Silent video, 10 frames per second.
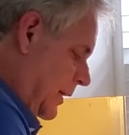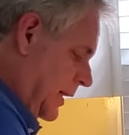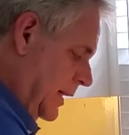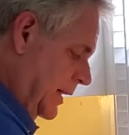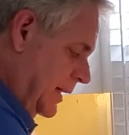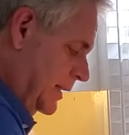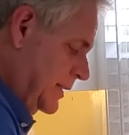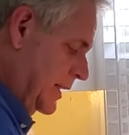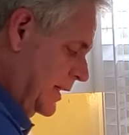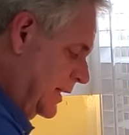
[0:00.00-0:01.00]

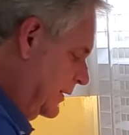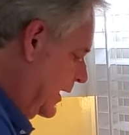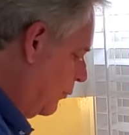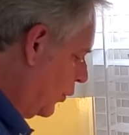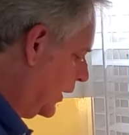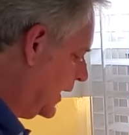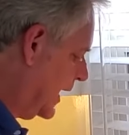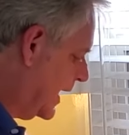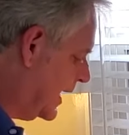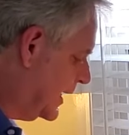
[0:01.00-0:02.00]
And then we're going to
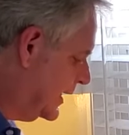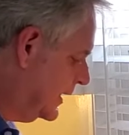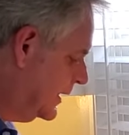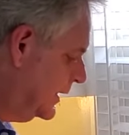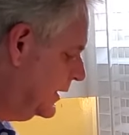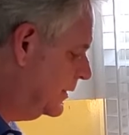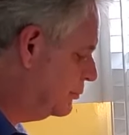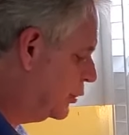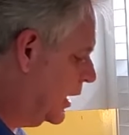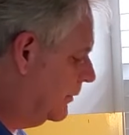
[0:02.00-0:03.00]
add
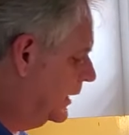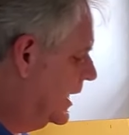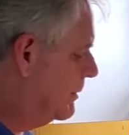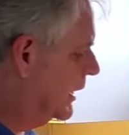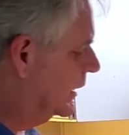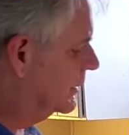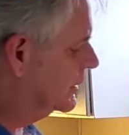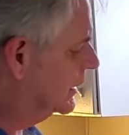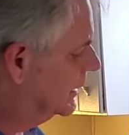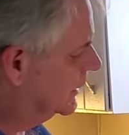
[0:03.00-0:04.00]
in probably
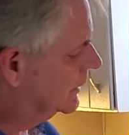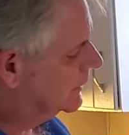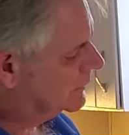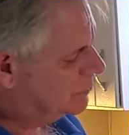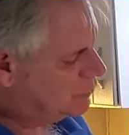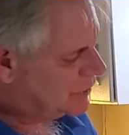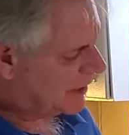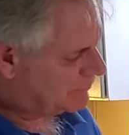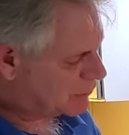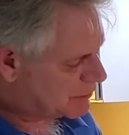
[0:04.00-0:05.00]
about 2
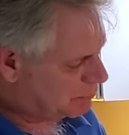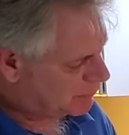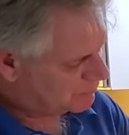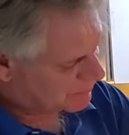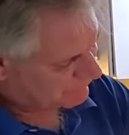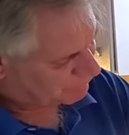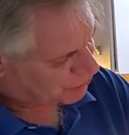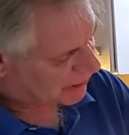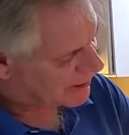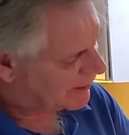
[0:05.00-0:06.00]
tablespoons of
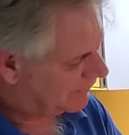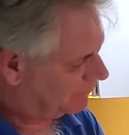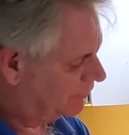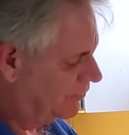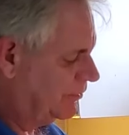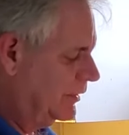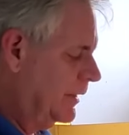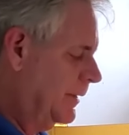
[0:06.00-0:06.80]
chives.